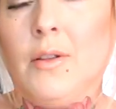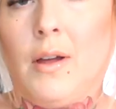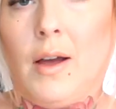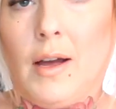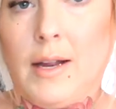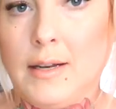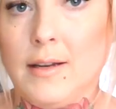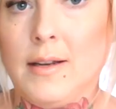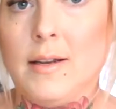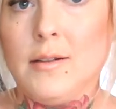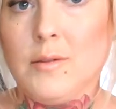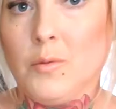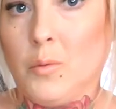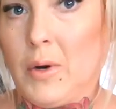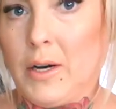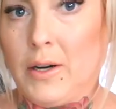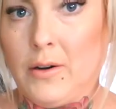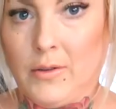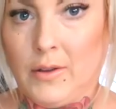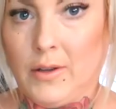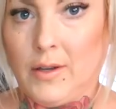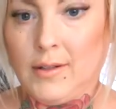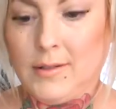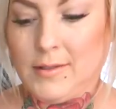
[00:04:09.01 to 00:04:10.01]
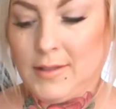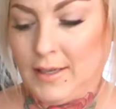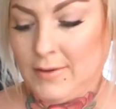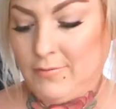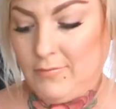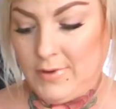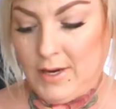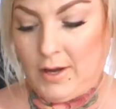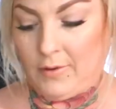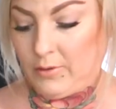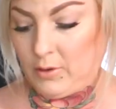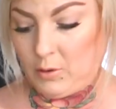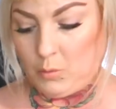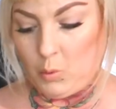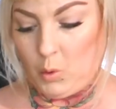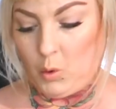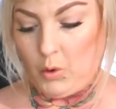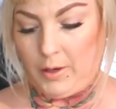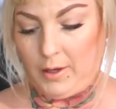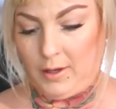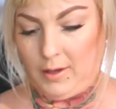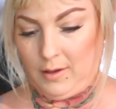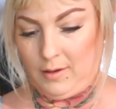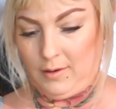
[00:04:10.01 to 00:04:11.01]
I need to wear this. I've never
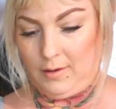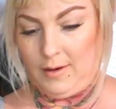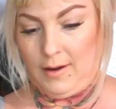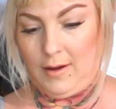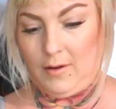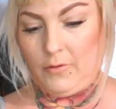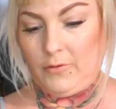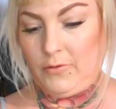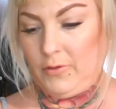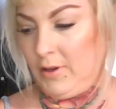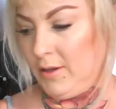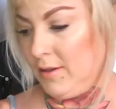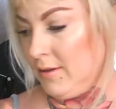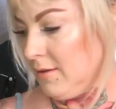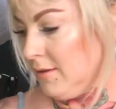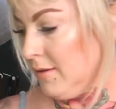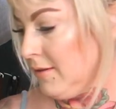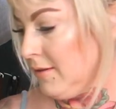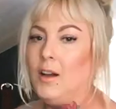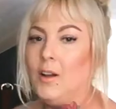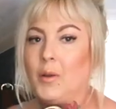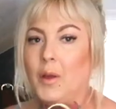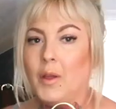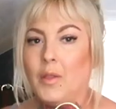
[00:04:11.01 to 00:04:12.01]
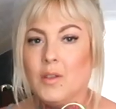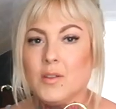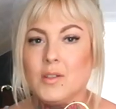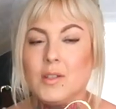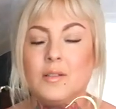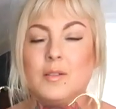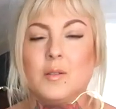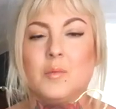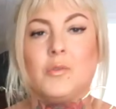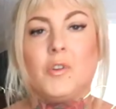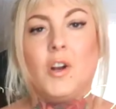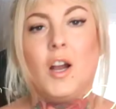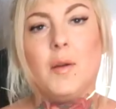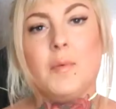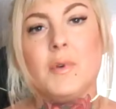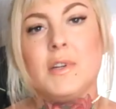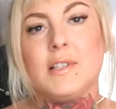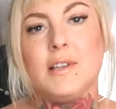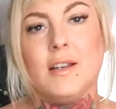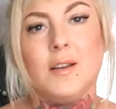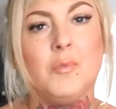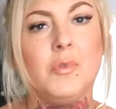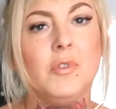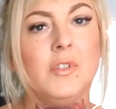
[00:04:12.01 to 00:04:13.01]
worn it in an outfit. Okay, this is a prime
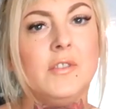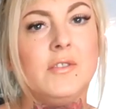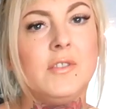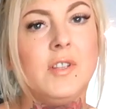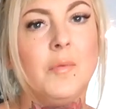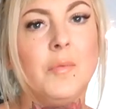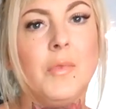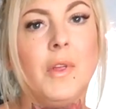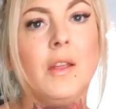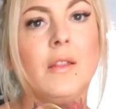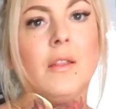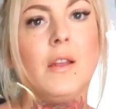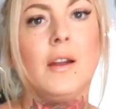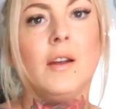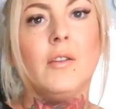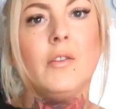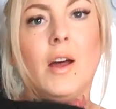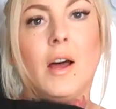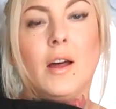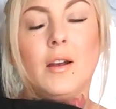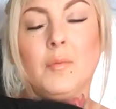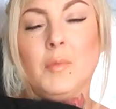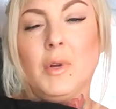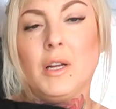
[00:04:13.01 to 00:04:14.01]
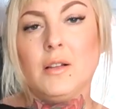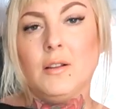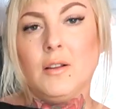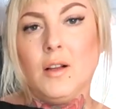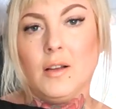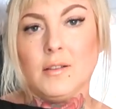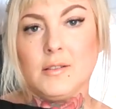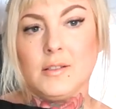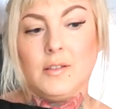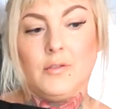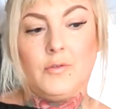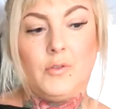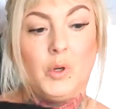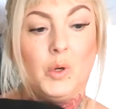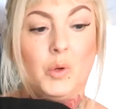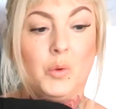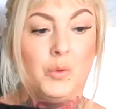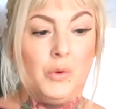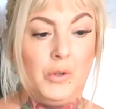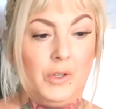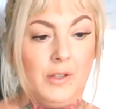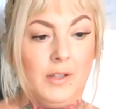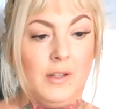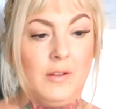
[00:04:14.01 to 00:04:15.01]
example of something that I've had in my closet for a
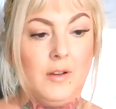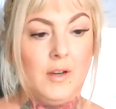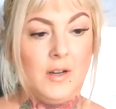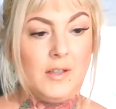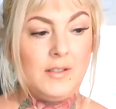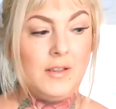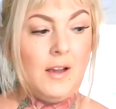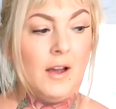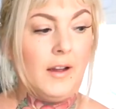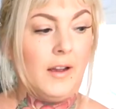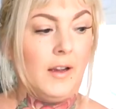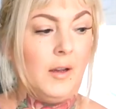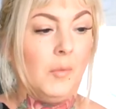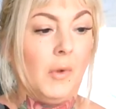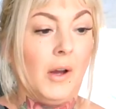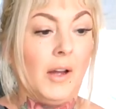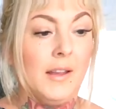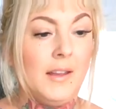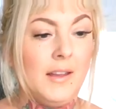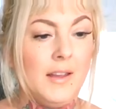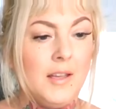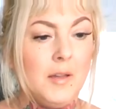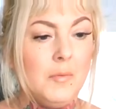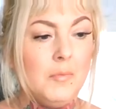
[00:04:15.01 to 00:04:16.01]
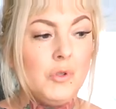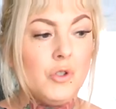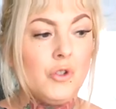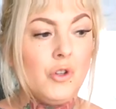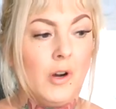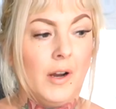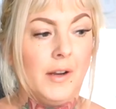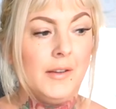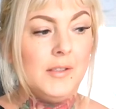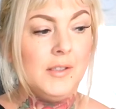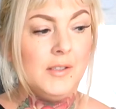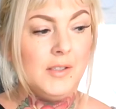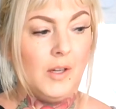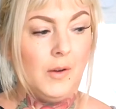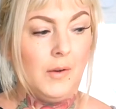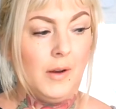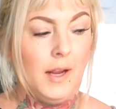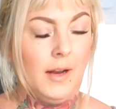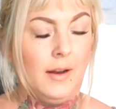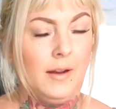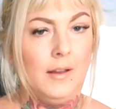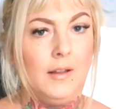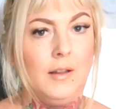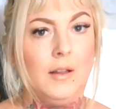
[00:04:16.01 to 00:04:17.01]
really long time. I keep trying to
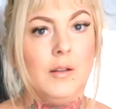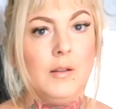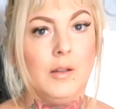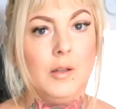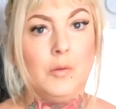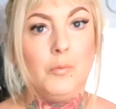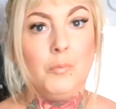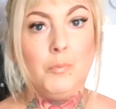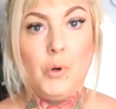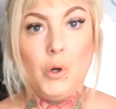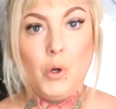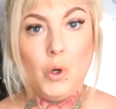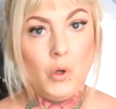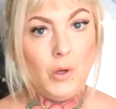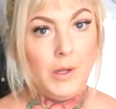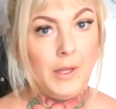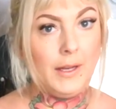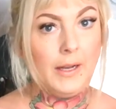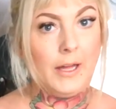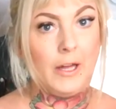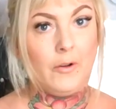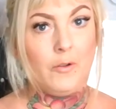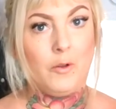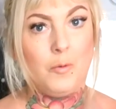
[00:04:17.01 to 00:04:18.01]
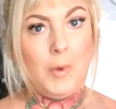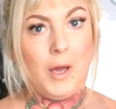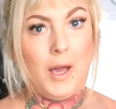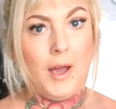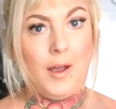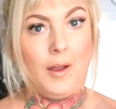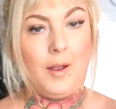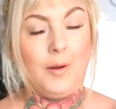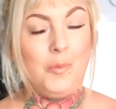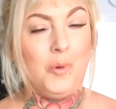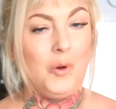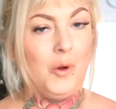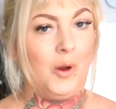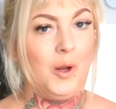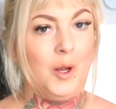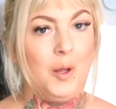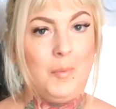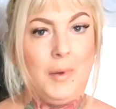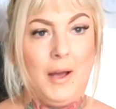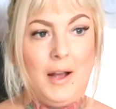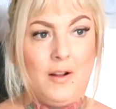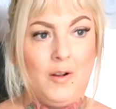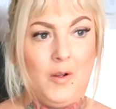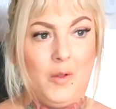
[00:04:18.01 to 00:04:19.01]
donate it and then pulling it out of the bag and putting
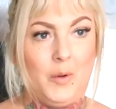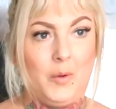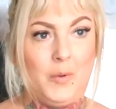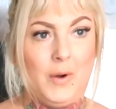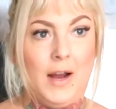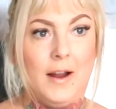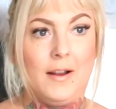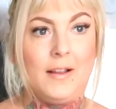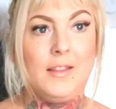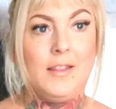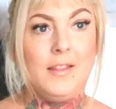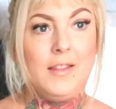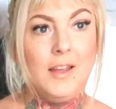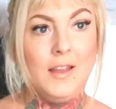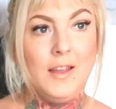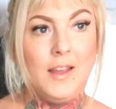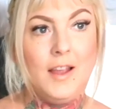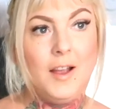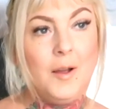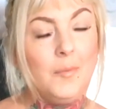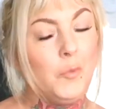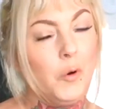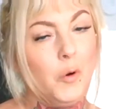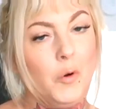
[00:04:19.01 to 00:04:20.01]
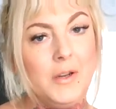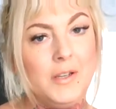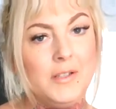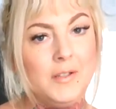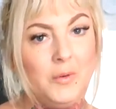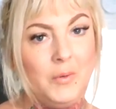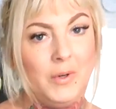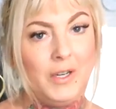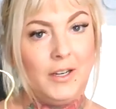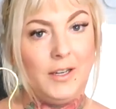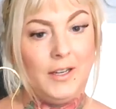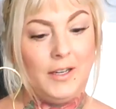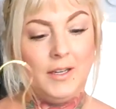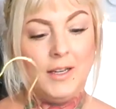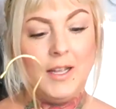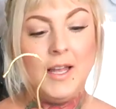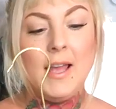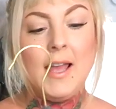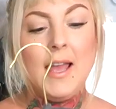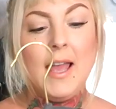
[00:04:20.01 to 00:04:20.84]
it back on the rack thinking I'm going to wear it.